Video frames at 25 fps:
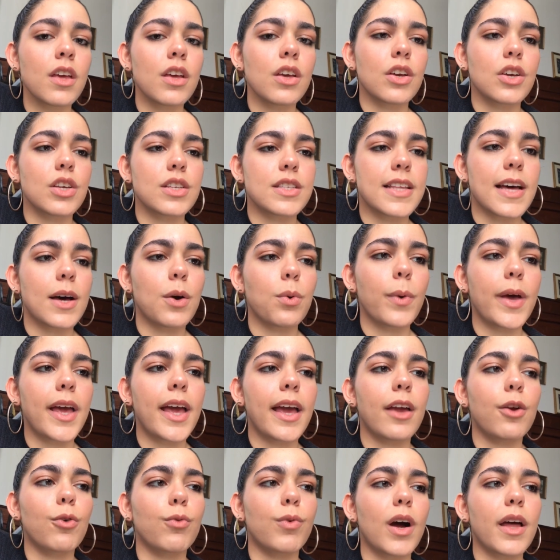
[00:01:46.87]
Because that
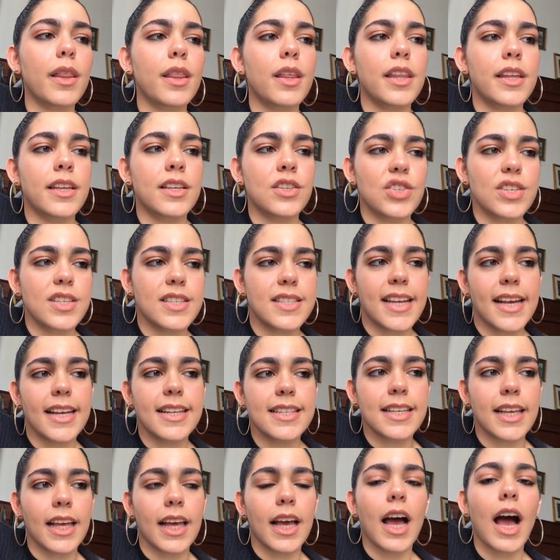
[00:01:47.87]
way, rather than just
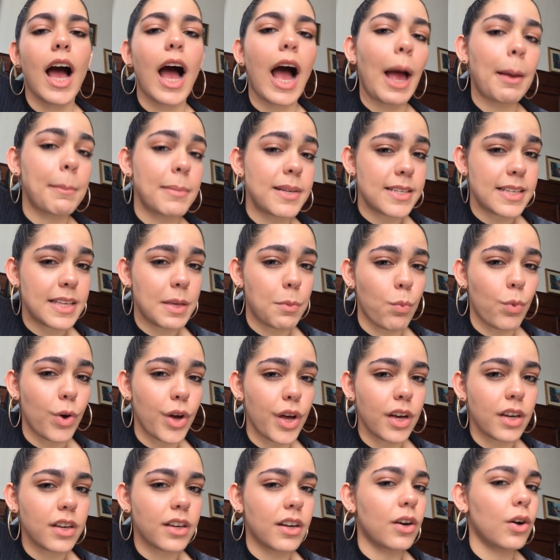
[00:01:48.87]
stating I'm a team
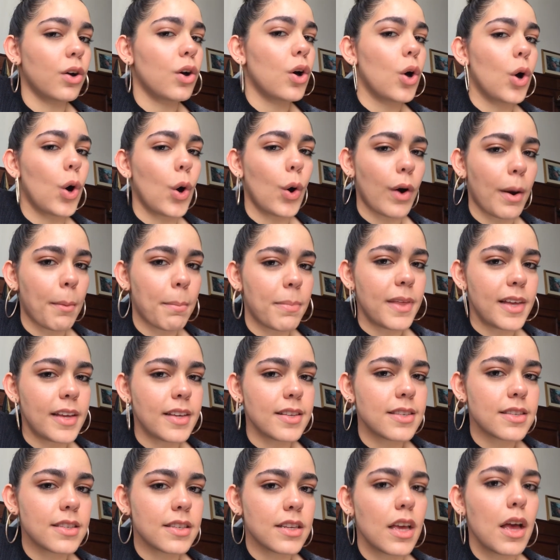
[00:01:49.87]
worker or I'm
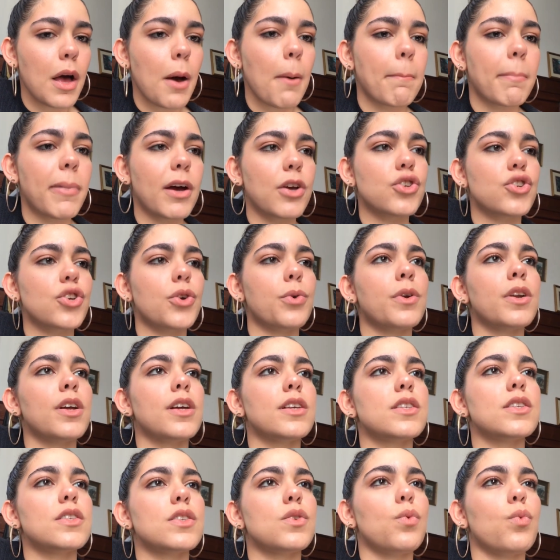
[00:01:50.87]
this, by showing
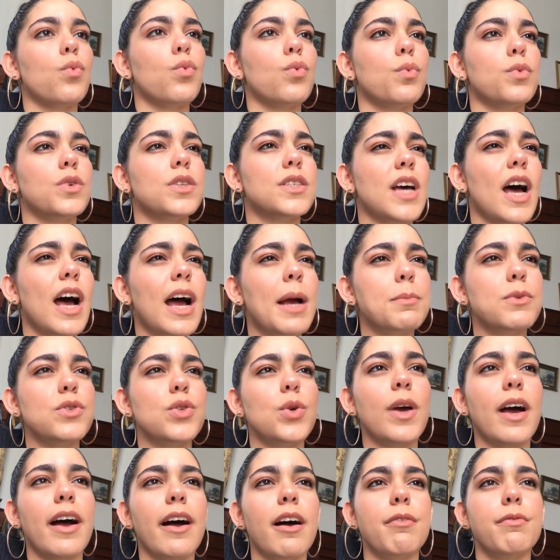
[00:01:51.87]
us times
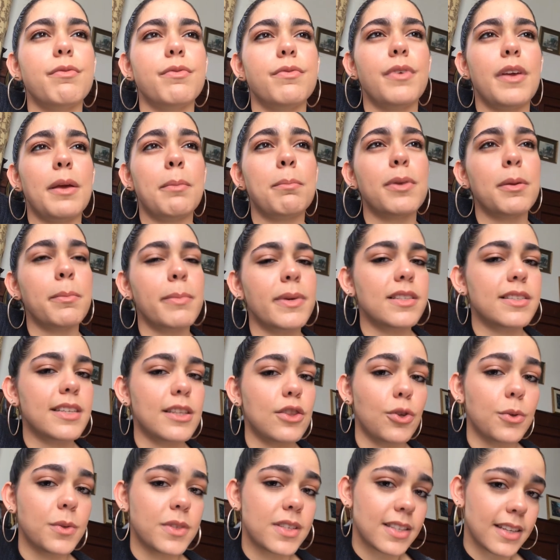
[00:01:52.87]
you have
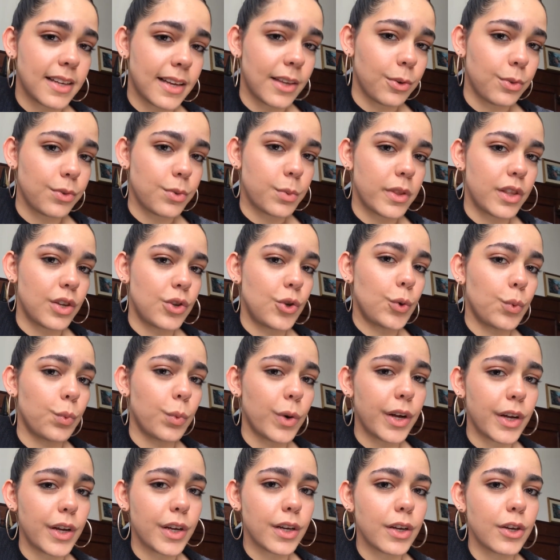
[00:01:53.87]
implemented those skills within your
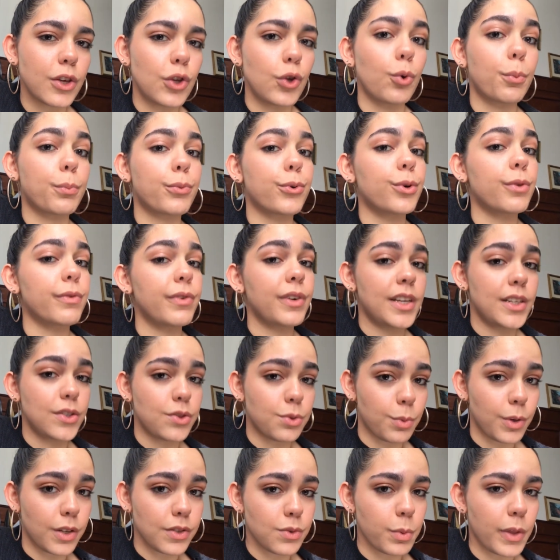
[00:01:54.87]
work, you're proving it
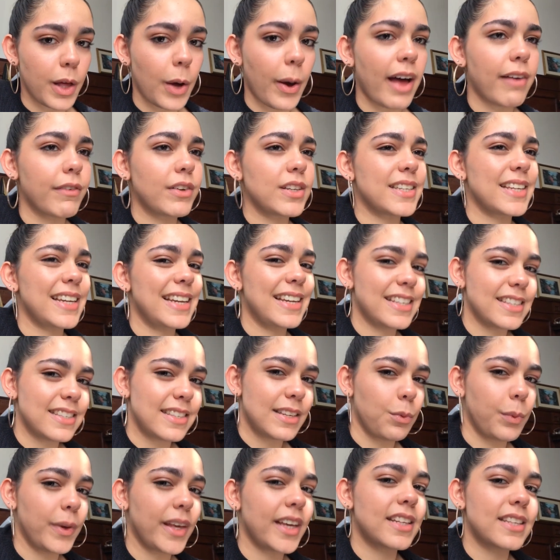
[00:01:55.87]
to us without having to
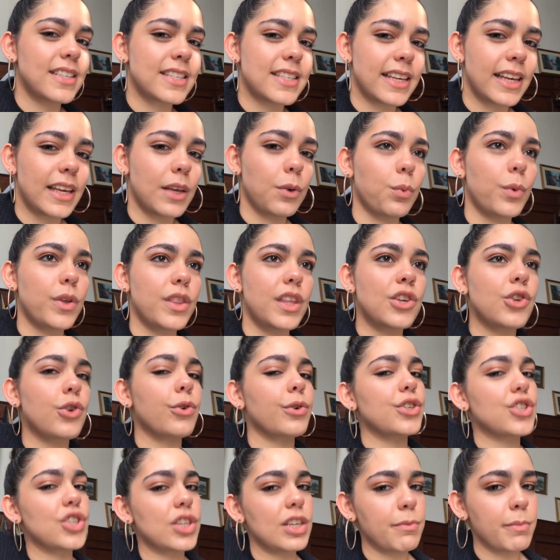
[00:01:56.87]
list it. We can see it within
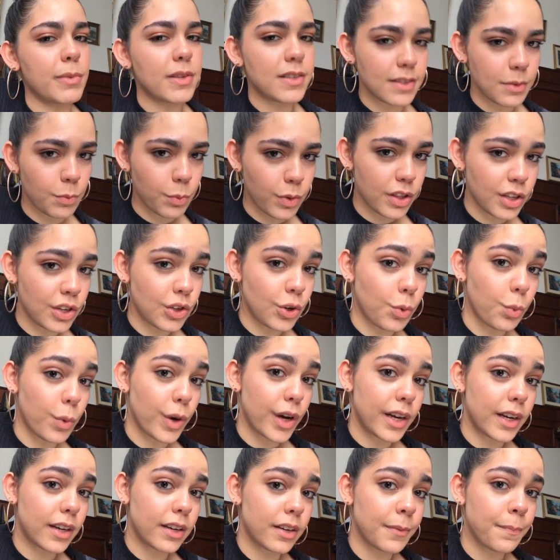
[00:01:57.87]
your achievements and within your
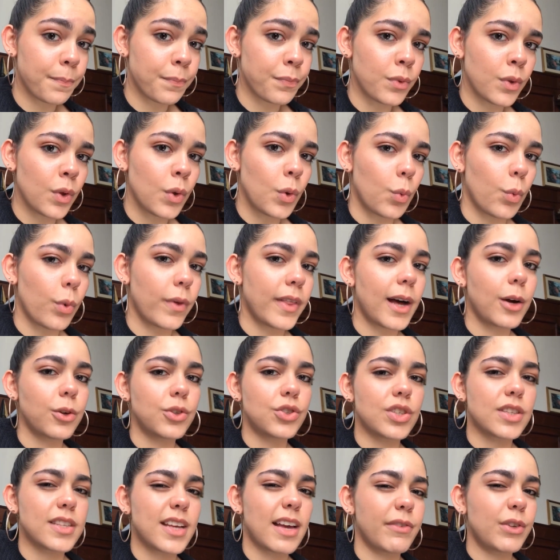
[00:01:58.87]
work without
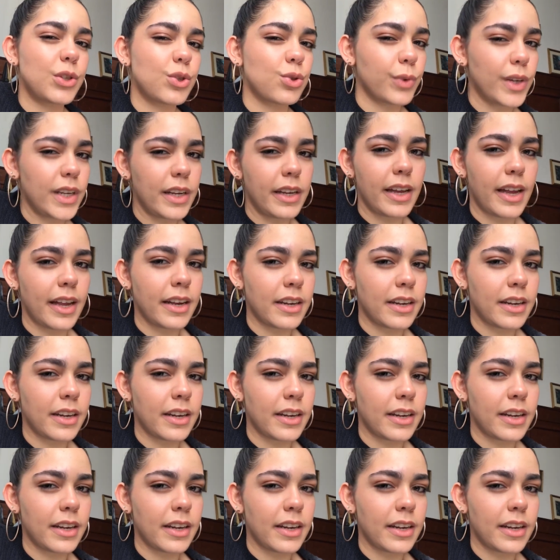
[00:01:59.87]
just having to read it.